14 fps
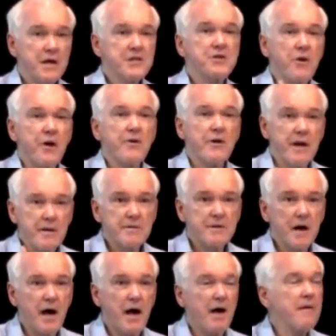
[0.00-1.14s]
His daughter,
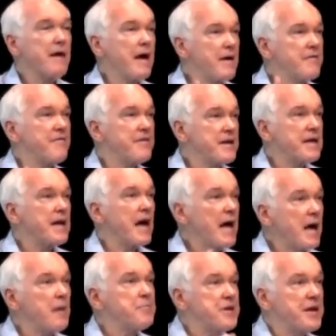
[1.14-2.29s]
Farida,
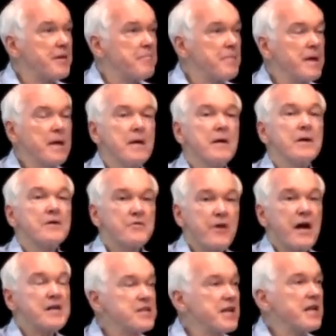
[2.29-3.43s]
helped him
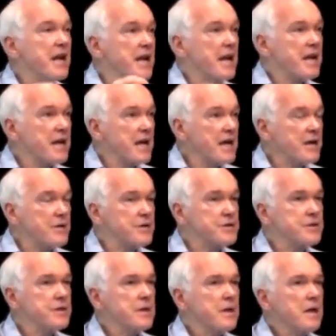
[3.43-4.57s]
translate it into
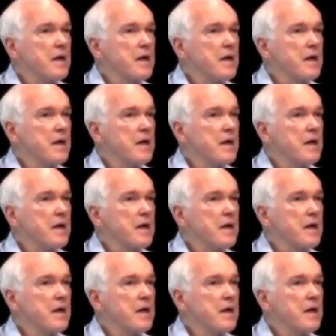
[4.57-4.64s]
English.